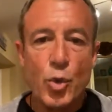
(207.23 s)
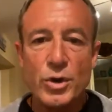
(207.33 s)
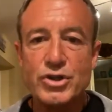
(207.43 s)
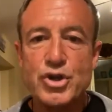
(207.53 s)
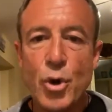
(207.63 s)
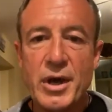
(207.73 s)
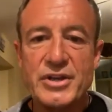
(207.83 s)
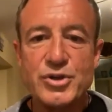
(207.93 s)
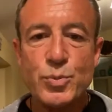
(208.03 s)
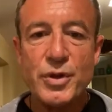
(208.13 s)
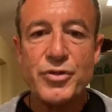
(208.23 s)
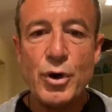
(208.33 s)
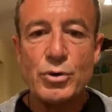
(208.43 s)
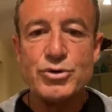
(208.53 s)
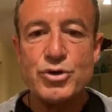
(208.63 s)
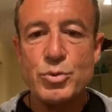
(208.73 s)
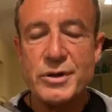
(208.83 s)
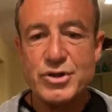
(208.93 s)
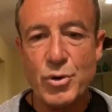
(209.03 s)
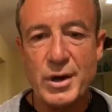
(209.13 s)
Rejoice with those who
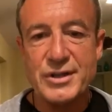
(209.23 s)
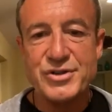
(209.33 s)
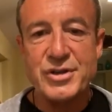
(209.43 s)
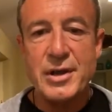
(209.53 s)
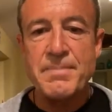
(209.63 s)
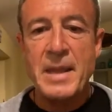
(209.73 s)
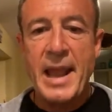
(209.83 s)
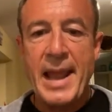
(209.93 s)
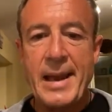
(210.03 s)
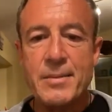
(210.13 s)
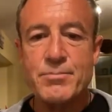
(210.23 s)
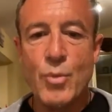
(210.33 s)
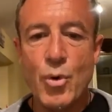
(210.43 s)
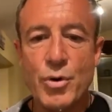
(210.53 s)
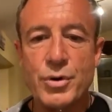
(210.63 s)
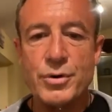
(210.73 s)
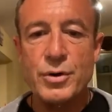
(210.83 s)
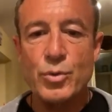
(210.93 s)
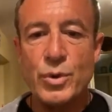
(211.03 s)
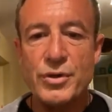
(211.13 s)
rejoice and
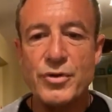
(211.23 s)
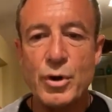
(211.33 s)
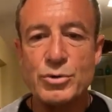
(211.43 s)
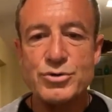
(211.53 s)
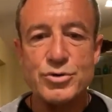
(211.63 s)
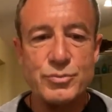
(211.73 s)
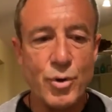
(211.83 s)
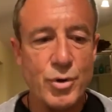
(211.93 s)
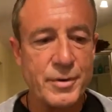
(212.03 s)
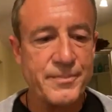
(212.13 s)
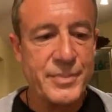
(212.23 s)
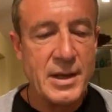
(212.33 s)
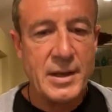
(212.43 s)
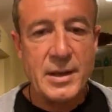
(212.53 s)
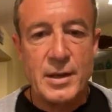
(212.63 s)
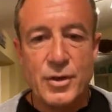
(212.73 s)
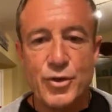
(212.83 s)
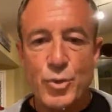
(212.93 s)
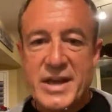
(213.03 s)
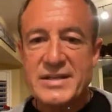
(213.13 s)
mourn with those who mourn.
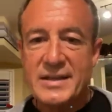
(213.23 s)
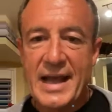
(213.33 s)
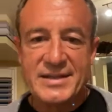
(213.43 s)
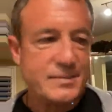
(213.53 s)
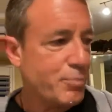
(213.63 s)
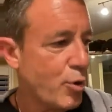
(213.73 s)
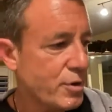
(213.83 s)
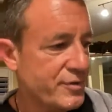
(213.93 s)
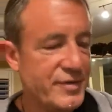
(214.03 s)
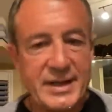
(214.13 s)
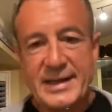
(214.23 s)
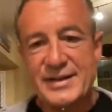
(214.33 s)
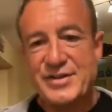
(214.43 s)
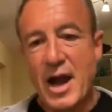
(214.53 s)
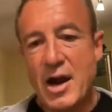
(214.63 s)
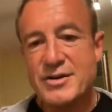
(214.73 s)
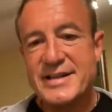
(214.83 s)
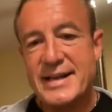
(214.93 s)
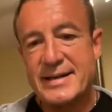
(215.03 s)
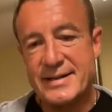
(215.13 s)
The reason that's important is our
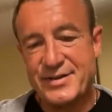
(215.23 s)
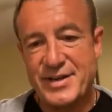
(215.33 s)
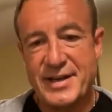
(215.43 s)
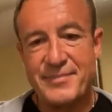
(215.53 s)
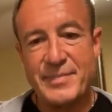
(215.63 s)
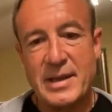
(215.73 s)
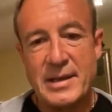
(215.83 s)
tendency,